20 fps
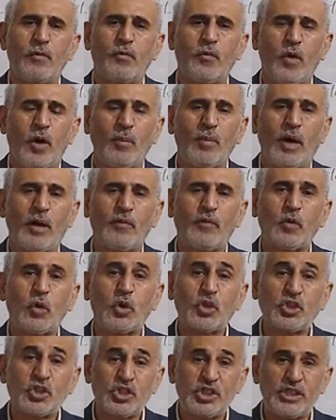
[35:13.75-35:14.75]
form
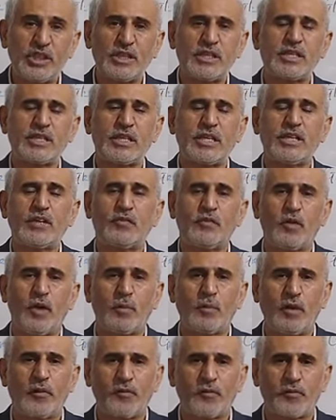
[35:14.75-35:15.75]
of oceans, in the
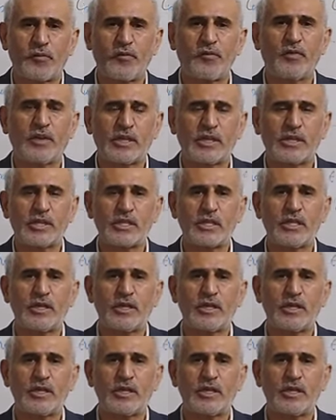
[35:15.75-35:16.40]
form of rivers,